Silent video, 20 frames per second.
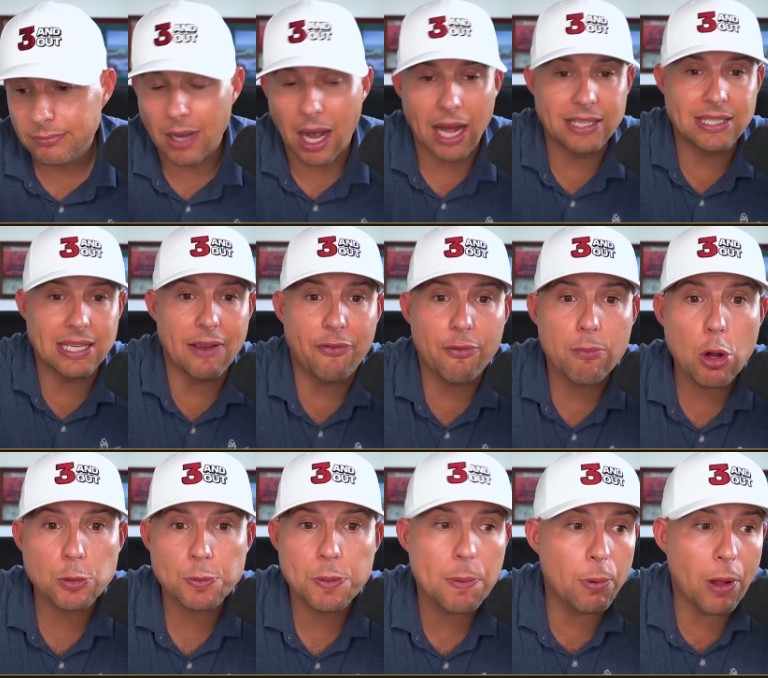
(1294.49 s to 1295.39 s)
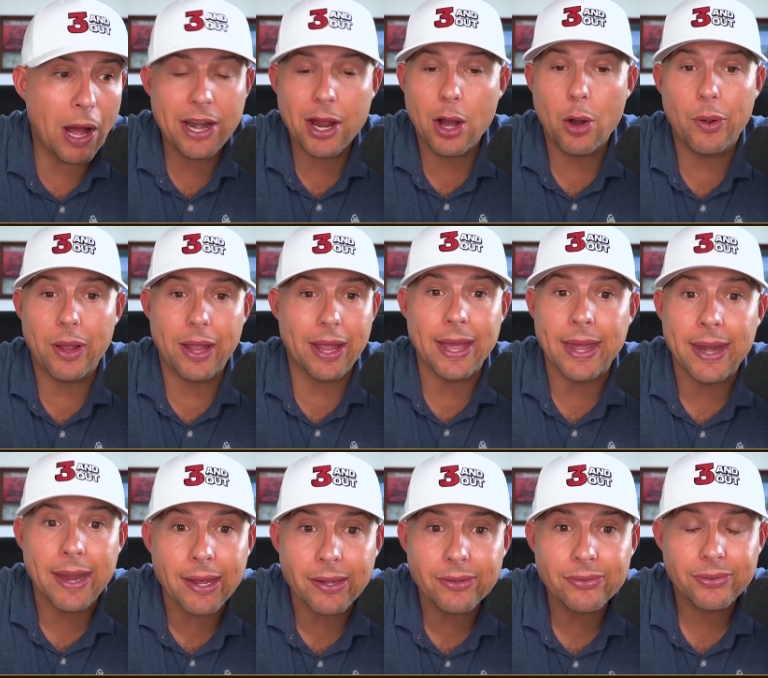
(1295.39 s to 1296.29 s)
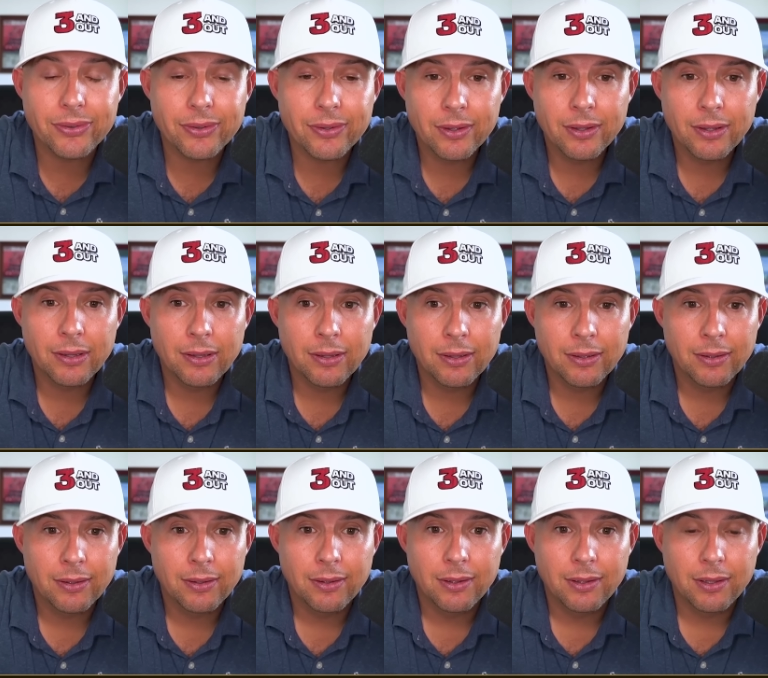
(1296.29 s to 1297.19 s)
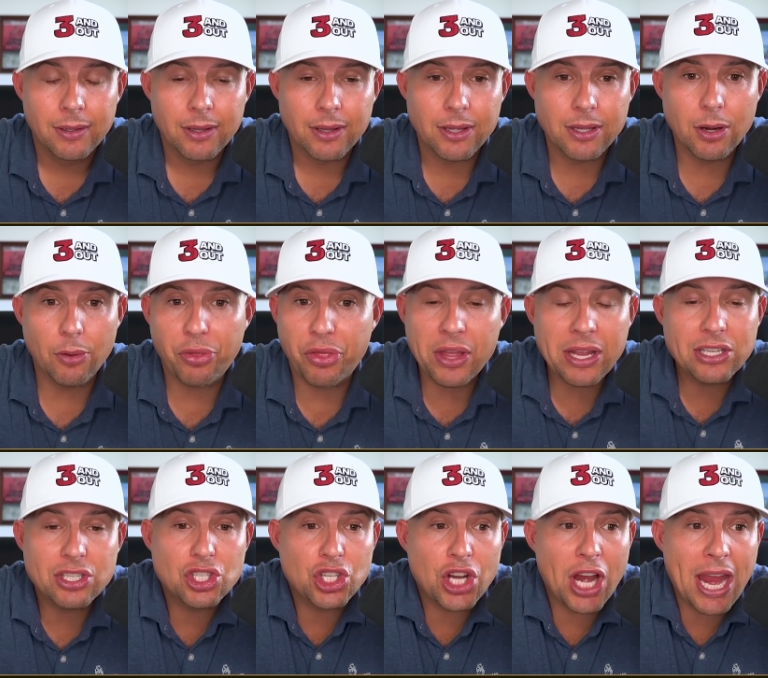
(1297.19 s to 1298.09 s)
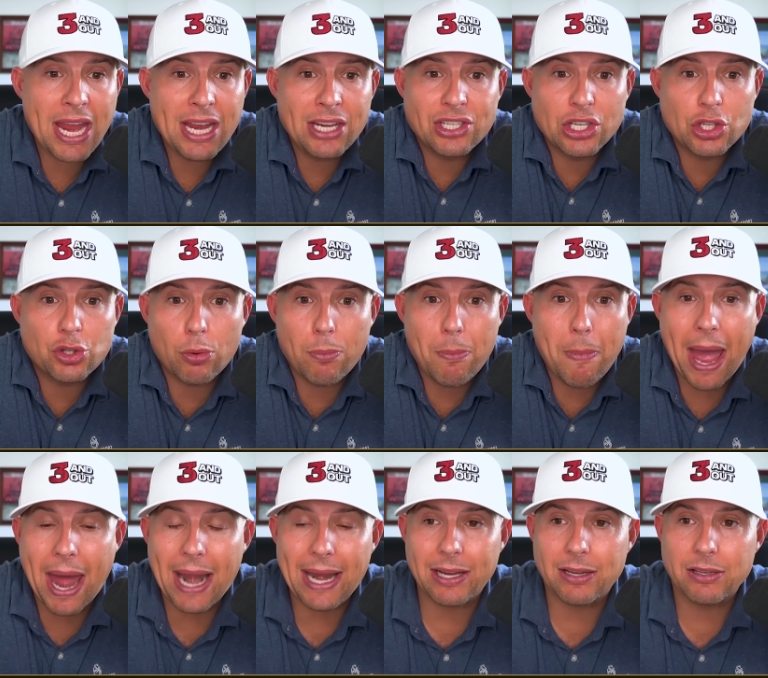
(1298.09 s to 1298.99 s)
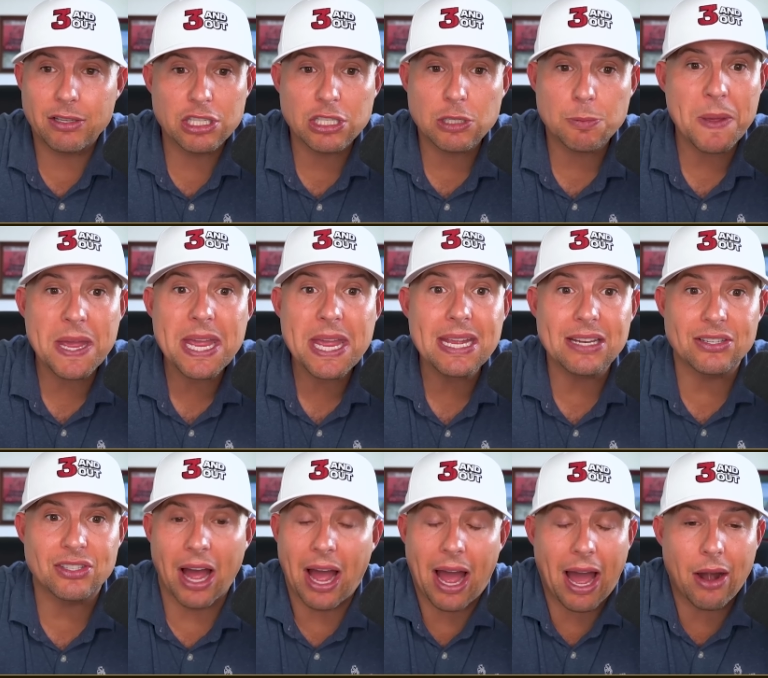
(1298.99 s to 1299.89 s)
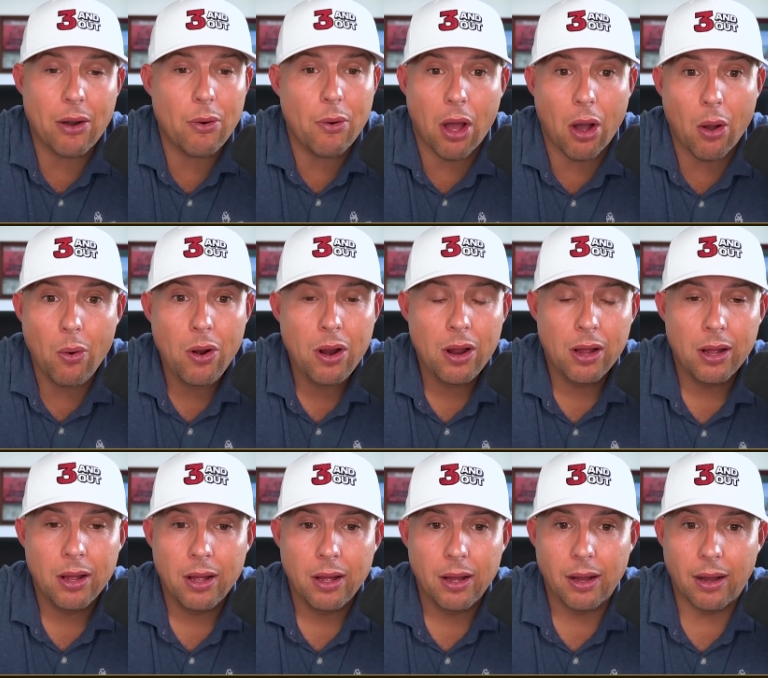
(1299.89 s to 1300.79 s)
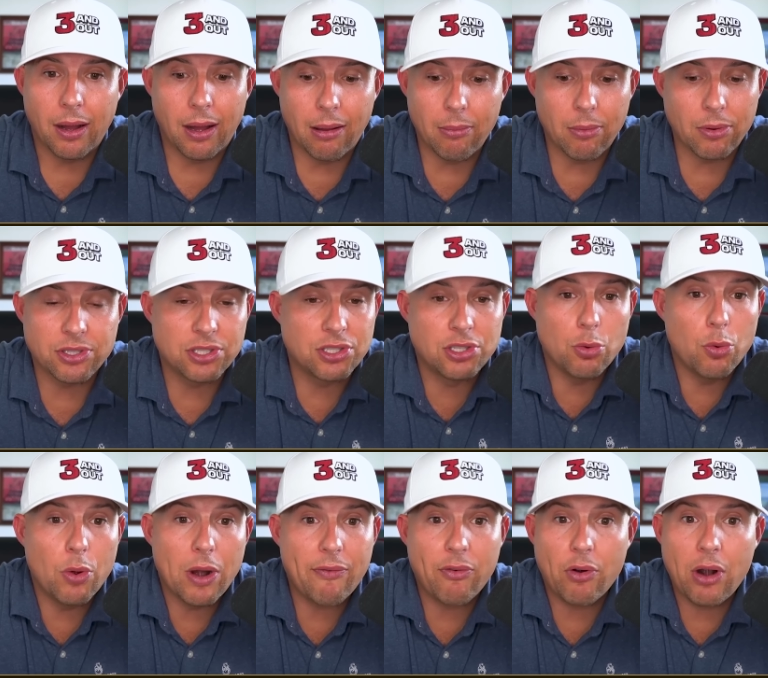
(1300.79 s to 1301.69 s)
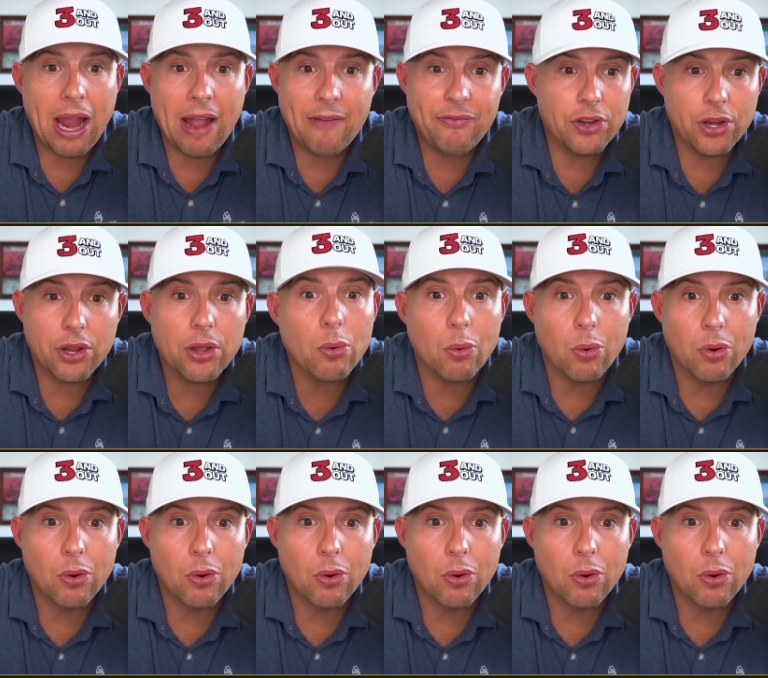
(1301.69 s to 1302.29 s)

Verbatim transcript: I'd say for most people I know, it is. You know, things change at dramatic speeds. I don't know. I'll just do whatever I have to do.